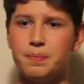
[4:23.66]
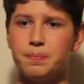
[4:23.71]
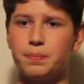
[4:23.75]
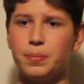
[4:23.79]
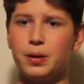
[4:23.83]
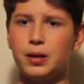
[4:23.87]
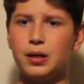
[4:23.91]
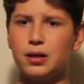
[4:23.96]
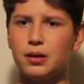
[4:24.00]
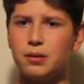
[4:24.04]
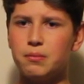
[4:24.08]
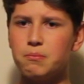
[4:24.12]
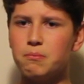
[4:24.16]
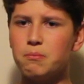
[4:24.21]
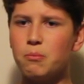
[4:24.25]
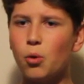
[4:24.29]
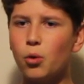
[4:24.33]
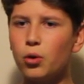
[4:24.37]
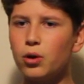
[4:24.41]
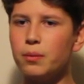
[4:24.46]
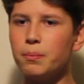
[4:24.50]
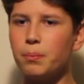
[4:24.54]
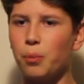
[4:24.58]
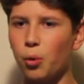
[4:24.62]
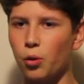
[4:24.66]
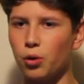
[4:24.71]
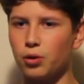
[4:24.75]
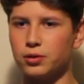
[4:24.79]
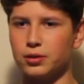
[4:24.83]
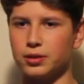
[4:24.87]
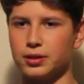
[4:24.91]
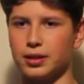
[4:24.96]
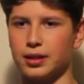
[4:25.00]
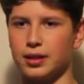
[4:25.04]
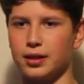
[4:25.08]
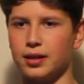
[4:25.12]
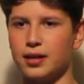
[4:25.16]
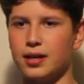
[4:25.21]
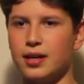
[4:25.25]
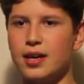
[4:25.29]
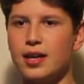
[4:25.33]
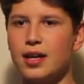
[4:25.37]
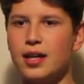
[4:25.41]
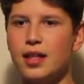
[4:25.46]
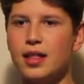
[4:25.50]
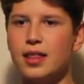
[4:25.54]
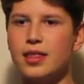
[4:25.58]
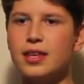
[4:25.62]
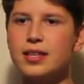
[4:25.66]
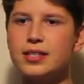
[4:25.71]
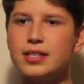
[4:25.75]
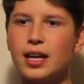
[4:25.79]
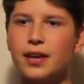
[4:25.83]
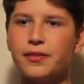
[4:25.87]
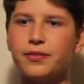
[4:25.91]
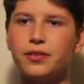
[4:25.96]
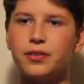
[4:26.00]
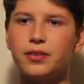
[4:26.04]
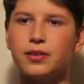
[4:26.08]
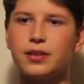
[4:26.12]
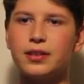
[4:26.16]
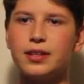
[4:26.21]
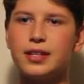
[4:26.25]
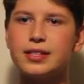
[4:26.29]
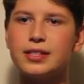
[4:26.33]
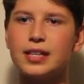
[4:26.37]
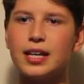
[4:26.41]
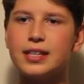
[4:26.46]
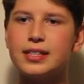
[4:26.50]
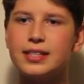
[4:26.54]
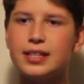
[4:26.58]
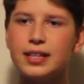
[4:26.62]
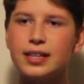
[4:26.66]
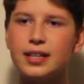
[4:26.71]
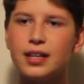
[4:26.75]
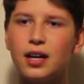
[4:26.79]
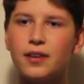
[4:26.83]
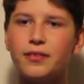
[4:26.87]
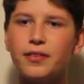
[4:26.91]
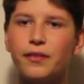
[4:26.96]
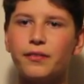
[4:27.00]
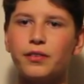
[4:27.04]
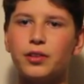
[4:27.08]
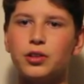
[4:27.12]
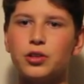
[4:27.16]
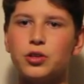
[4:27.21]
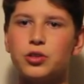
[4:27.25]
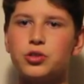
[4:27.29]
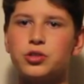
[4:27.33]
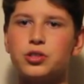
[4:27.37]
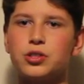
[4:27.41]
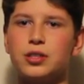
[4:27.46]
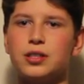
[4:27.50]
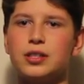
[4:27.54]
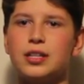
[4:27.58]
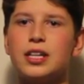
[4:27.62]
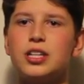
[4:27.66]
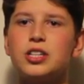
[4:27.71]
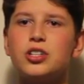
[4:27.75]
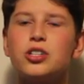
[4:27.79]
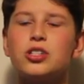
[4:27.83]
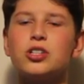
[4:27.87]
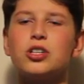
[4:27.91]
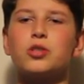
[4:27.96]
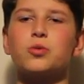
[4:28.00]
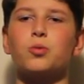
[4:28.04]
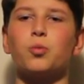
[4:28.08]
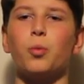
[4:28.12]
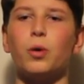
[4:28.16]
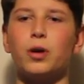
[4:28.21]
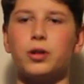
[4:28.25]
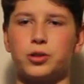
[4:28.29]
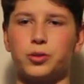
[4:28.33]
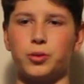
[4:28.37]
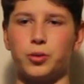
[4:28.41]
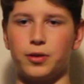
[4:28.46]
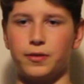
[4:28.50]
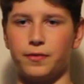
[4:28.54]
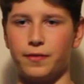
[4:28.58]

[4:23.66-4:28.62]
But more importantly, this idea of evolution teaches us what to